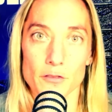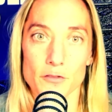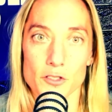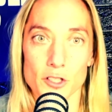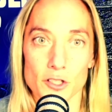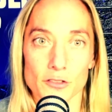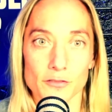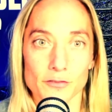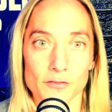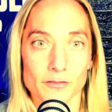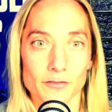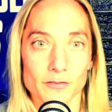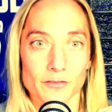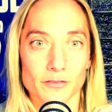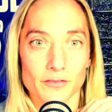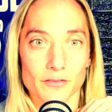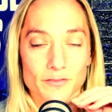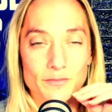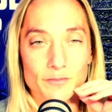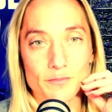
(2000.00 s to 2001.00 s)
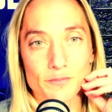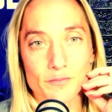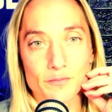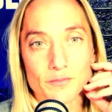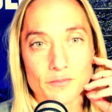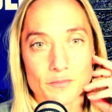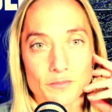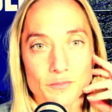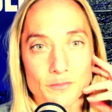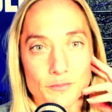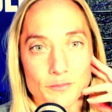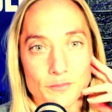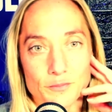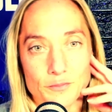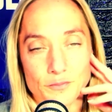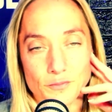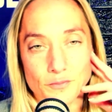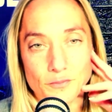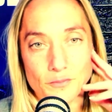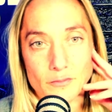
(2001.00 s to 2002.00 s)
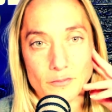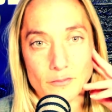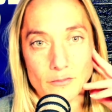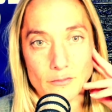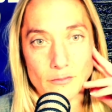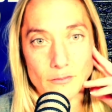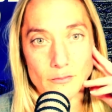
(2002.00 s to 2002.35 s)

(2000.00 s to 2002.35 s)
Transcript: too. I've done that before though. Like it's the worst when you